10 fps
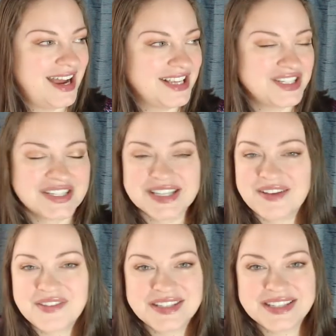I just
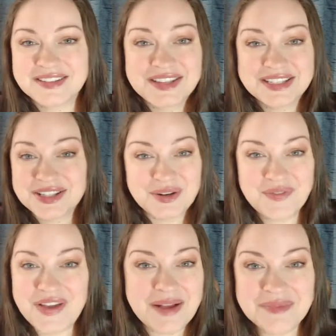love this, this little
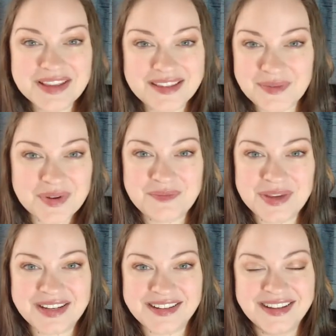family that we've
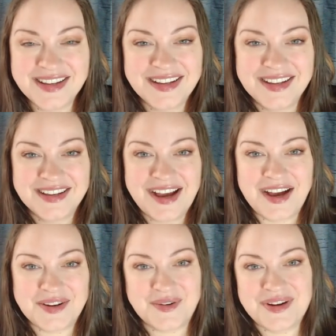been
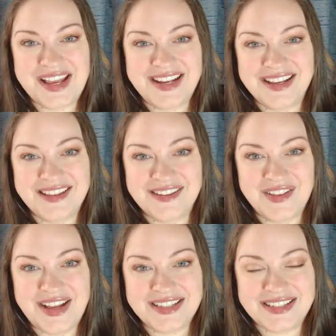uh, creating in the
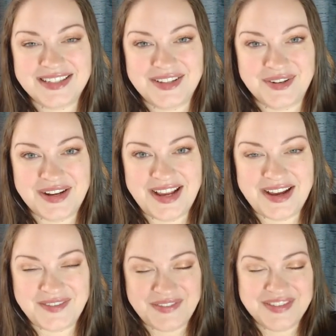last year and a
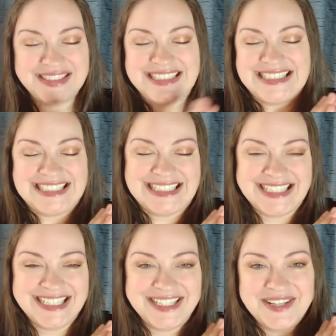half.
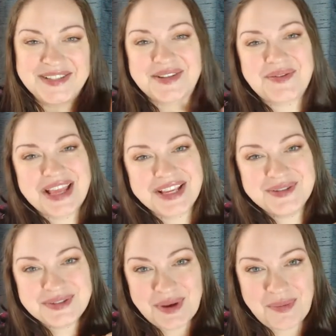So thank
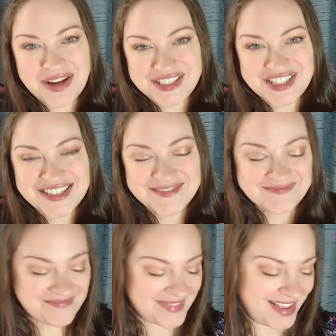you so much.
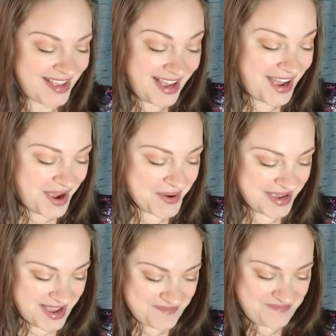
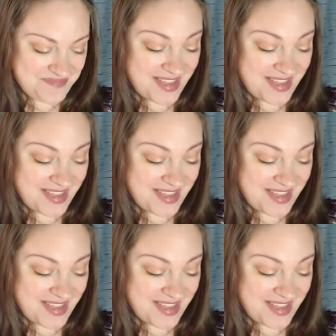Okay.